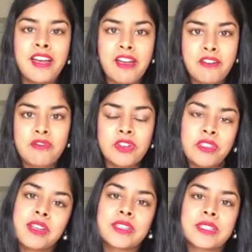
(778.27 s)

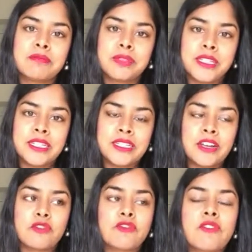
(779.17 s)
everything is complete.
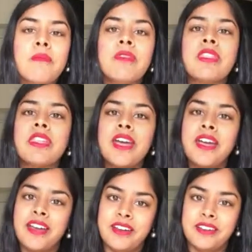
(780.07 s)
And from
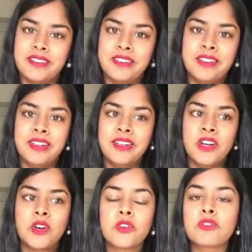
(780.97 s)
there,
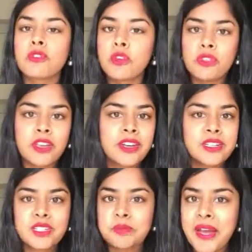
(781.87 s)
growth and
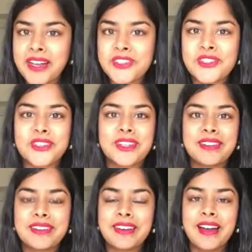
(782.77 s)
expansion
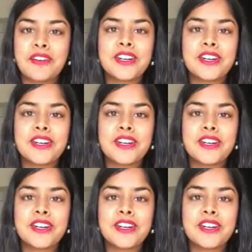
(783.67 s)
are a